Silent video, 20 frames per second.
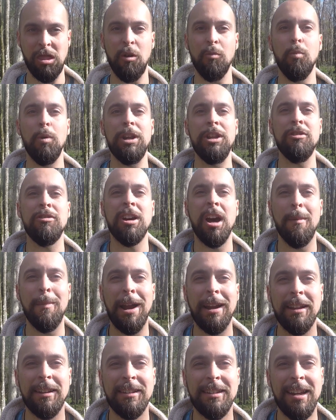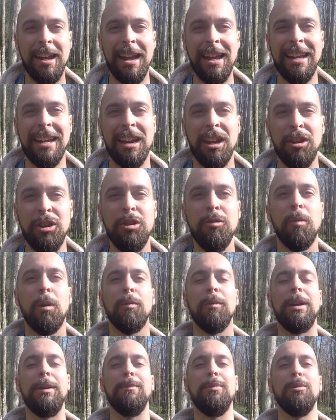When you come out of the tank, you are
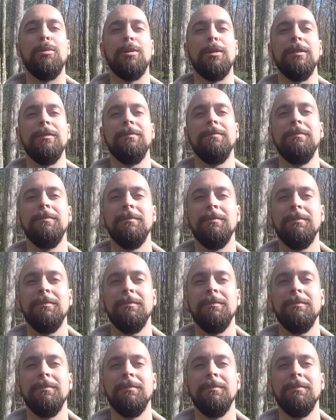reborn.